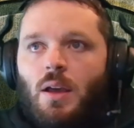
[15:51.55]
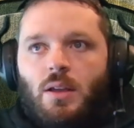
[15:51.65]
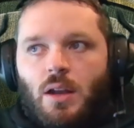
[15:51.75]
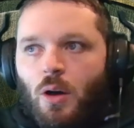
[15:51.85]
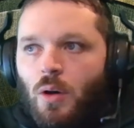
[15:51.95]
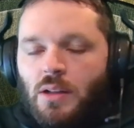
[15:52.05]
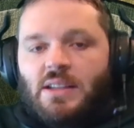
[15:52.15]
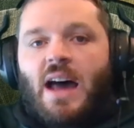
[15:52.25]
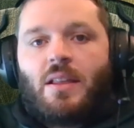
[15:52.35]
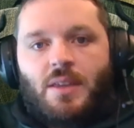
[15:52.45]
You know, a
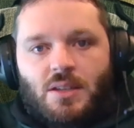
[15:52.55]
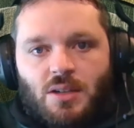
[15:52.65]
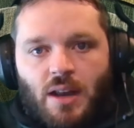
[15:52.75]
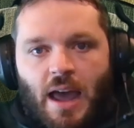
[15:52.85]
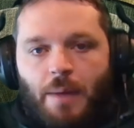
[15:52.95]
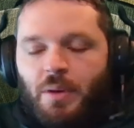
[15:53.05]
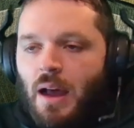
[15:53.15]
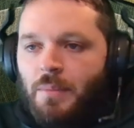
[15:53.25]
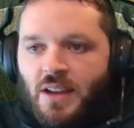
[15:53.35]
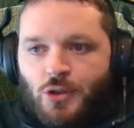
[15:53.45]
lot of things could happen.
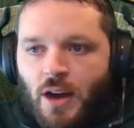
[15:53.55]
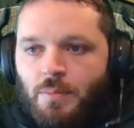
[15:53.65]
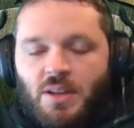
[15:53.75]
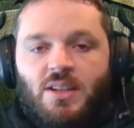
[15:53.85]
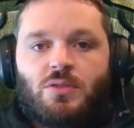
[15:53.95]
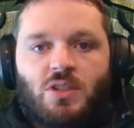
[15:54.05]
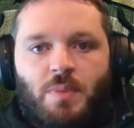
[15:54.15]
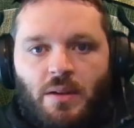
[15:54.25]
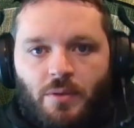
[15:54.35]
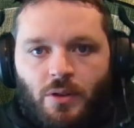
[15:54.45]
I'm not trying to be
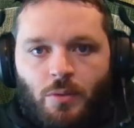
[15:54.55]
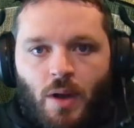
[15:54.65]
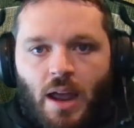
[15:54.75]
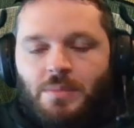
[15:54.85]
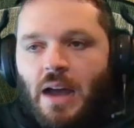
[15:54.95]
disrespectful to the Rams.